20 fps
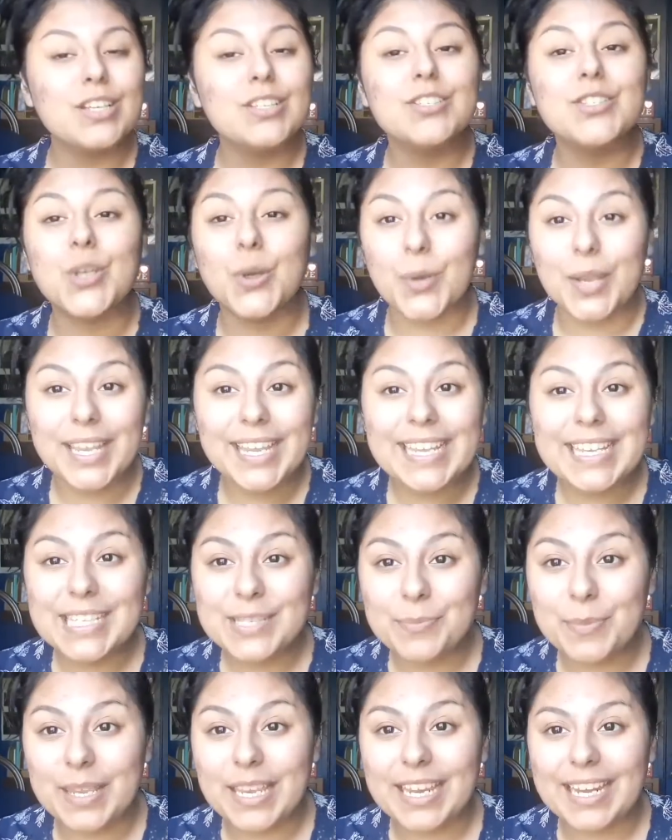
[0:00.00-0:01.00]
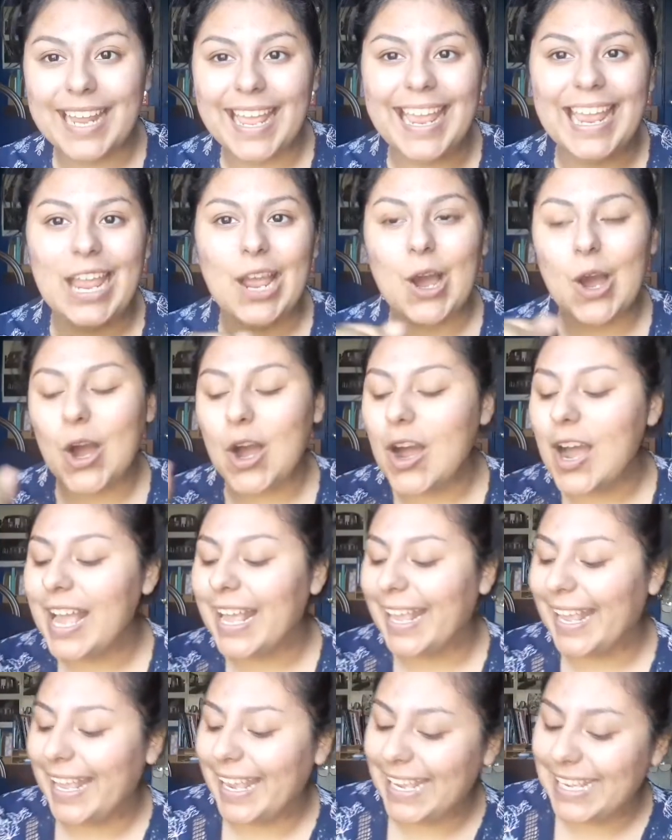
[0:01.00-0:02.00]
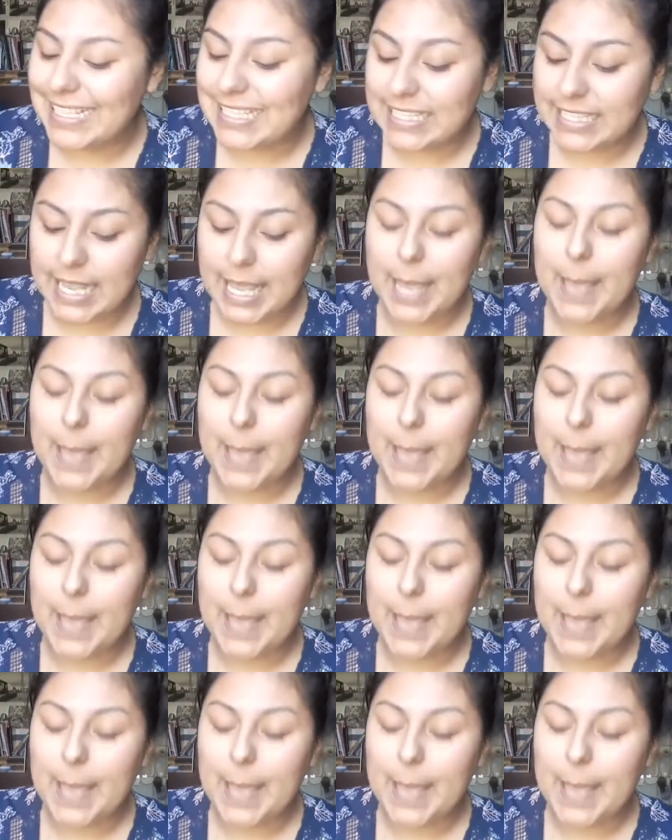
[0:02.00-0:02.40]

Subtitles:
So it has been a hot ass